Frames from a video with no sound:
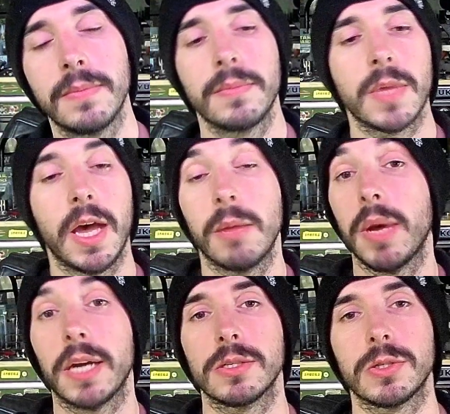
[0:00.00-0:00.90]
And
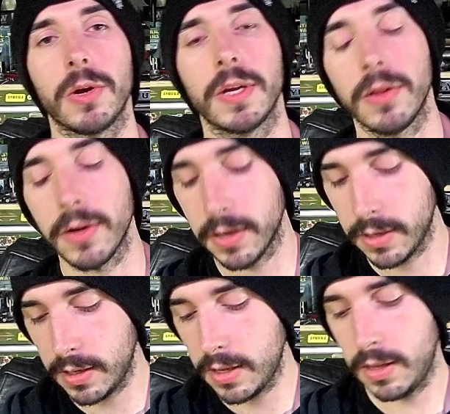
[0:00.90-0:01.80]
back to Starkiller.
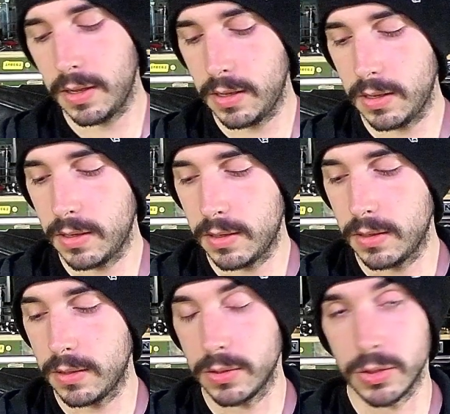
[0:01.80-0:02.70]

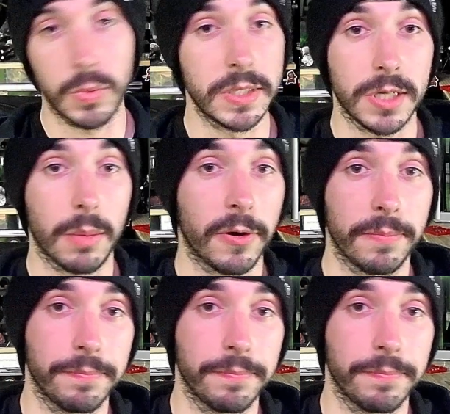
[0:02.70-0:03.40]
Sweet saber.